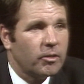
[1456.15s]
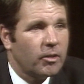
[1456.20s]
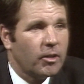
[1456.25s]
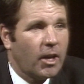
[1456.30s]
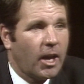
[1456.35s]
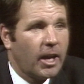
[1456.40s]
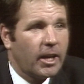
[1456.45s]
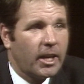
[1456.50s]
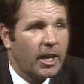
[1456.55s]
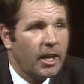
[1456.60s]

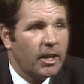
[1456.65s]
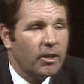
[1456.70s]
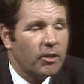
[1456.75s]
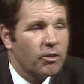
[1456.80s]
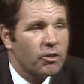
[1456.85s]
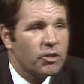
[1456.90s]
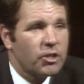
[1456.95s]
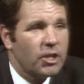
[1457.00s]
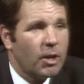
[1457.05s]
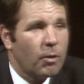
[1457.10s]
I can't
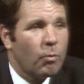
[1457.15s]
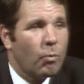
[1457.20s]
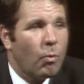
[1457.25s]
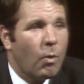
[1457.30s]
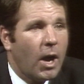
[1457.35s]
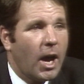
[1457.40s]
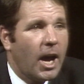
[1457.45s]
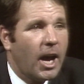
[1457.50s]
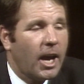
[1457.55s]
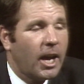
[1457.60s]
understand
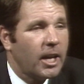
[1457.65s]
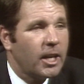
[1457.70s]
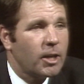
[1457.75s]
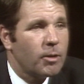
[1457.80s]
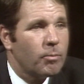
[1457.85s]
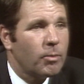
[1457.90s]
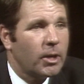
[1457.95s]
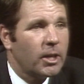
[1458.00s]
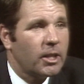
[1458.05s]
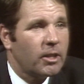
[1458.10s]
why
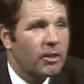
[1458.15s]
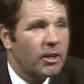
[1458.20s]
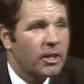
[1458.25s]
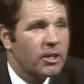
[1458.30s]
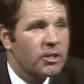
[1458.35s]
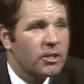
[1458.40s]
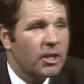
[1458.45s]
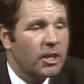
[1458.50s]
anybody thinks